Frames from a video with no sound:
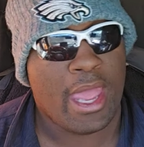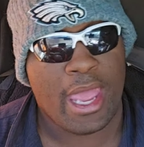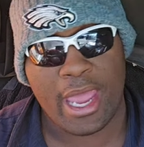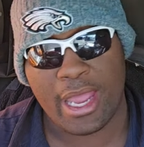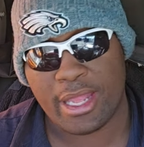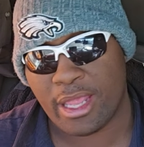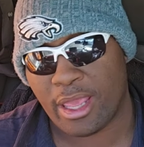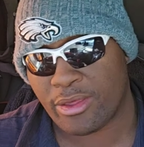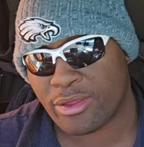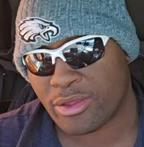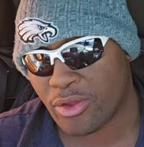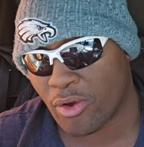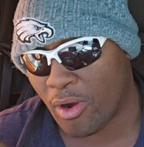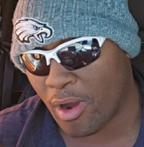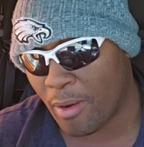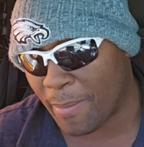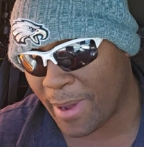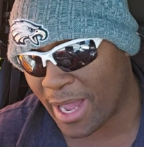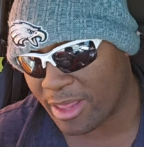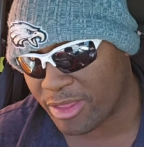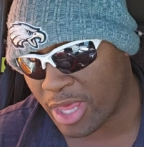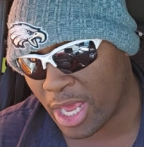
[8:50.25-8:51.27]
And they
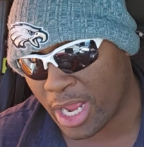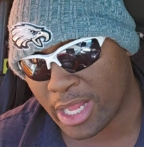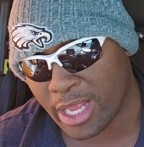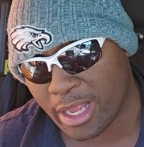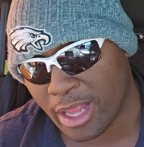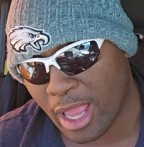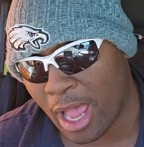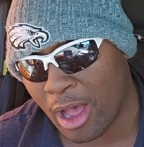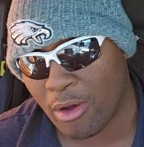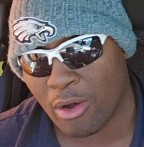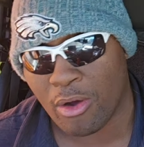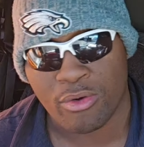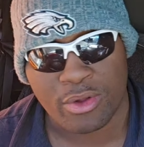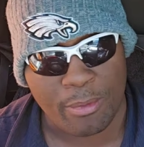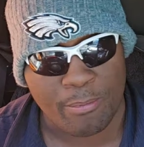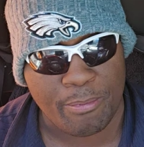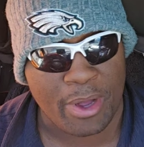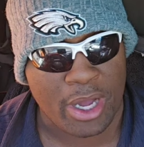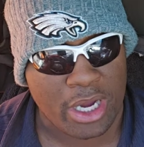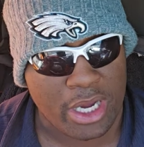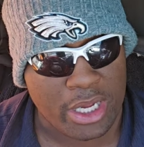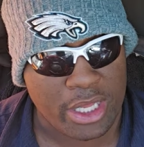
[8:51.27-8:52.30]
start by taking it out on the
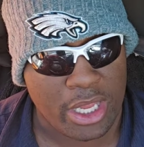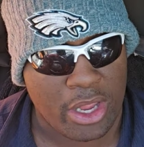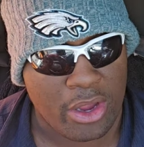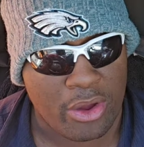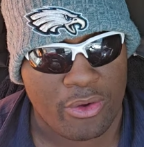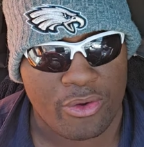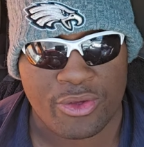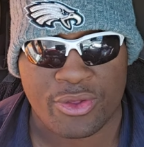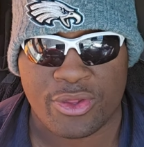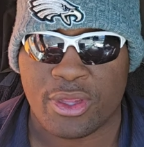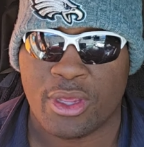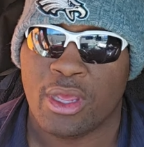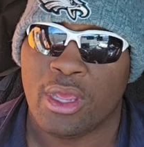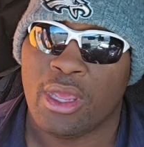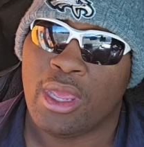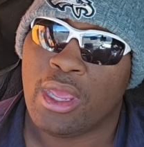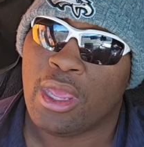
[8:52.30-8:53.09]
Buccaneers